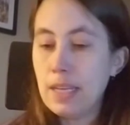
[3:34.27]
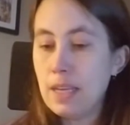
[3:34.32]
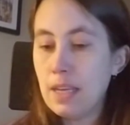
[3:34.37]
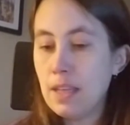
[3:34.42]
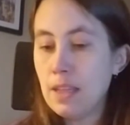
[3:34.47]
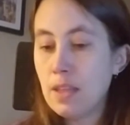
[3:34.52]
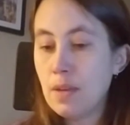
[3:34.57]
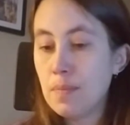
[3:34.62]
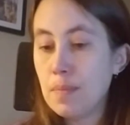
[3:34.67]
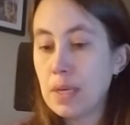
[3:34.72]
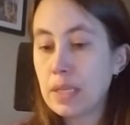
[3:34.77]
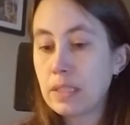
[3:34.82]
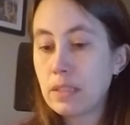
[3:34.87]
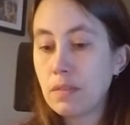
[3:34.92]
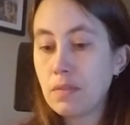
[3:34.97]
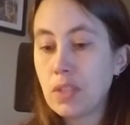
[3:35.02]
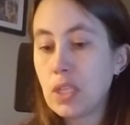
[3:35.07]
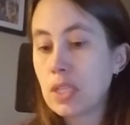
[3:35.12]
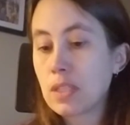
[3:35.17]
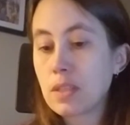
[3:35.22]
The mix
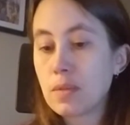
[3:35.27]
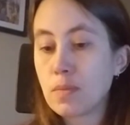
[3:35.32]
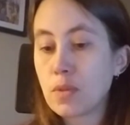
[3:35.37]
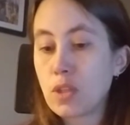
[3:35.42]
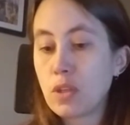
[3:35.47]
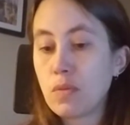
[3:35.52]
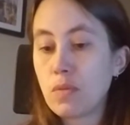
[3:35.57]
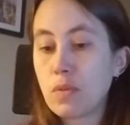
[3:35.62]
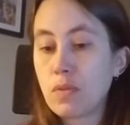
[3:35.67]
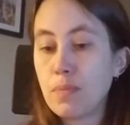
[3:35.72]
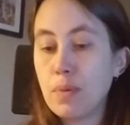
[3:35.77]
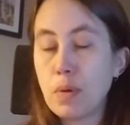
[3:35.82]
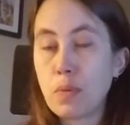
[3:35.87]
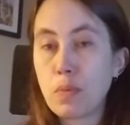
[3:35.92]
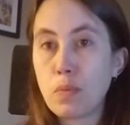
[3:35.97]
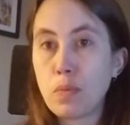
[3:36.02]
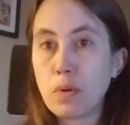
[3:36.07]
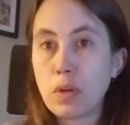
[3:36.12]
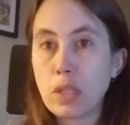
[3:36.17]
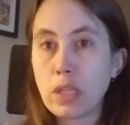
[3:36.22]
of scents, I'm sure, would have
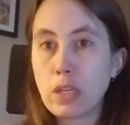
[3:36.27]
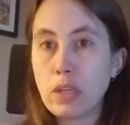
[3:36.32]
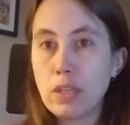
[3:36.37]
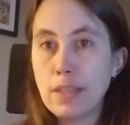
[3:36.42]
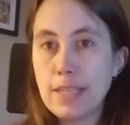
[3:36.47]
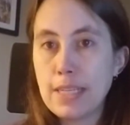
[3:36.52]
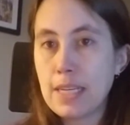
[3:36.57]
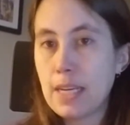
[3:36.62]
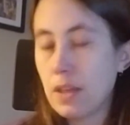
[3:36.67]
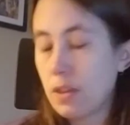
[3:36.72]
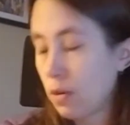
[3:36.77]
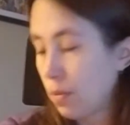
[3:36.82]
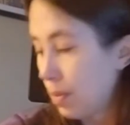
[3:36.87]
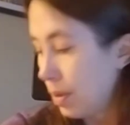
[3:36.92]
been really good together,